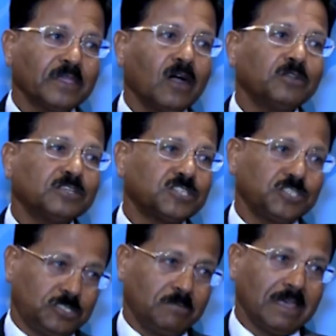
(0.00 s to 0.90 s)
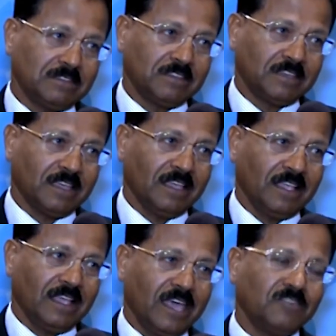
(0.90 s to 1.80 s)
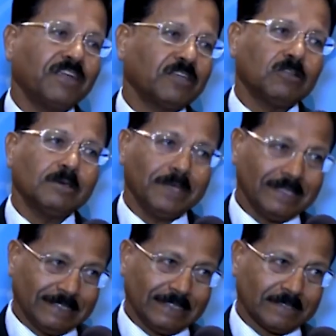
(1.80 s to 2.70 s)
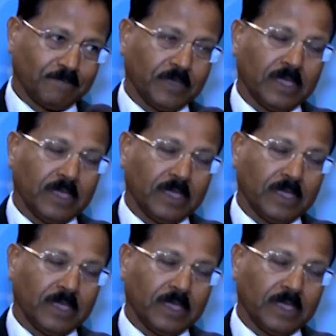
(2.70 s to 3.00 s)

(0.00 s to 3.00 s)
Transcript: on a systematic and regular basis.